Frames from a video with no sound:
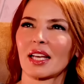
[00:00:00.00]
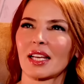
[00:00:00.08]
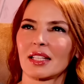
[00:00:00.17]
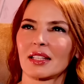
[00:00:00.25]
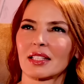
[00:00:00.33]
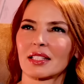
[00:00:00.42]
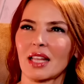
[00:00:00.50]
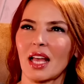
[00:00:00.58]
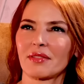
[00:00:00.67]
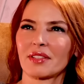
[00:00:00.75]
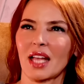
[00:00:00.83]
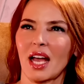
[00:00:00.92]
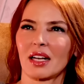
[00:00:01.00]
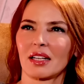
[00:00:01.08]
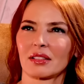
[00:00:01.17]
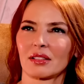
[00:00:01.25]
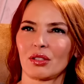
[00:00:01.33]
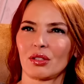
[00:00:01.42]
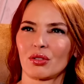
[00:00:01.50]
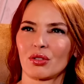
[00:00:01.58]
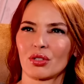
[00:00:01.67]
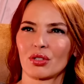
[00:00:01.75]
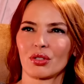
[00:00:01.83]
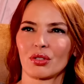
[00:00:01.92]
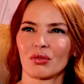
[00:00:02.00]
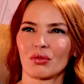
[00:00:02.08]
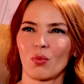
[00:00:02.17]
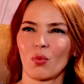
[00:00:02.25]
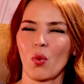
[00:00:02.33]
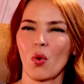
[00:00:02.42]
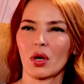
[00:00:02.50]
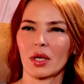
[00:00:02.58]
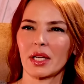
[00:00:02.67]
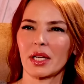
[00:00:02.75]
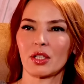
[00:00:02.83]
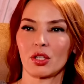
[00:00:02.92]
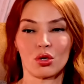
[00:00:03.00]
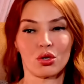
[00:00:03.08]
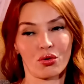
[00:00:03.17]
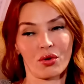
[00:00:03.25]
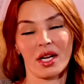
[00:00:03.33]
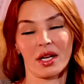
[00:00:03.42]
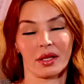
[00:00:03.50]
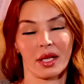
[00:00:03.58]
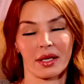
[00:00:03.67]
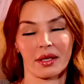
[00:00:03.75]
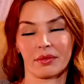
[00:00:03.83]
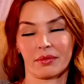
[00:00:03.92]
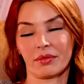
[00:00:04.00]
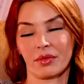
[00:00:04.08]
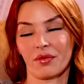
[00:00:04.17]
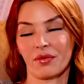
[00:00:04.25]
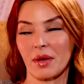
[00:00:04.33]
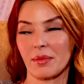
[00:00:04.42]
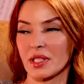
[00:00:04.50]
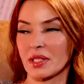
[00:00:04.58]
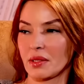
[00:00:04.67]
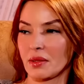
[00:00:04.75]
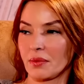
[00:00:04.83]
like in this lifestyle, you just walking in and you're treated like you're famous.